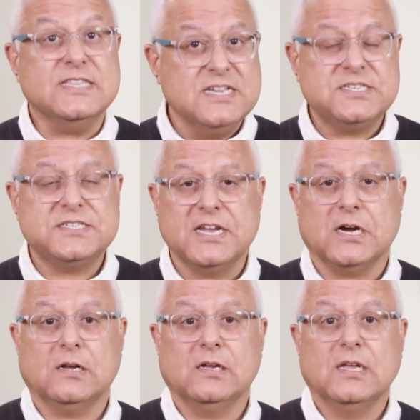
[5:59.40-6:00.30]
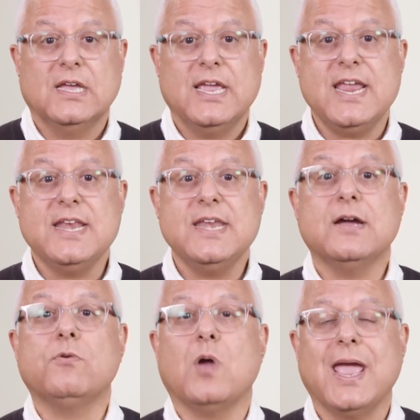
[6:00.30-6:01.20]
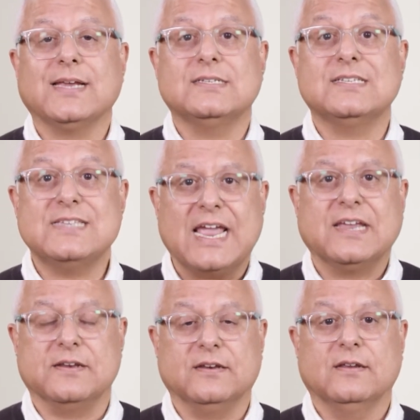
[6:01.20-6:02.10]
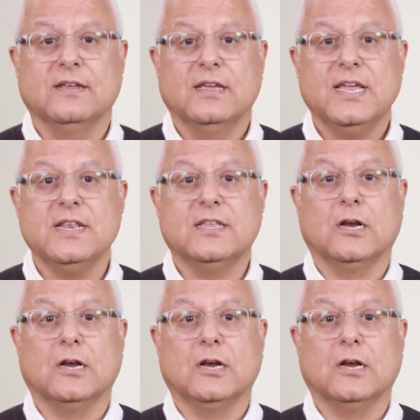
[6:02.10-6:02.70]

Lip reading: This year, India ranked second in the